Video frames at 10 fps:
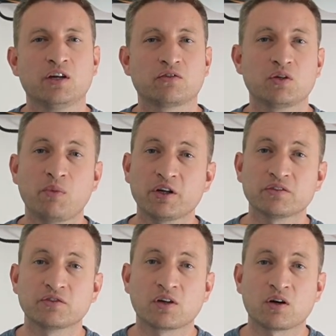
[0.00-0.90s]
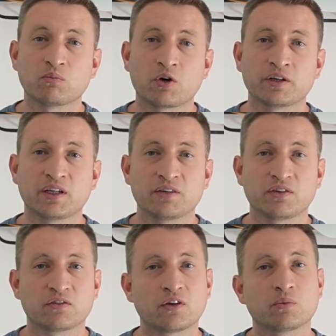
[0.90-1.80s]
So you might have forgotten one if
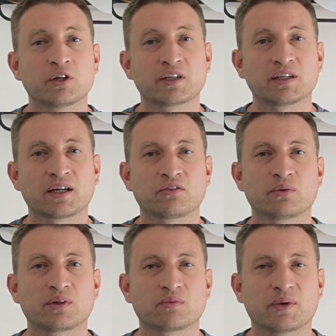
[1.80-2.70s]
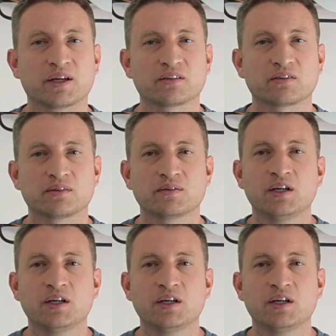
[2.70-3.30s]
it's not working as you expect.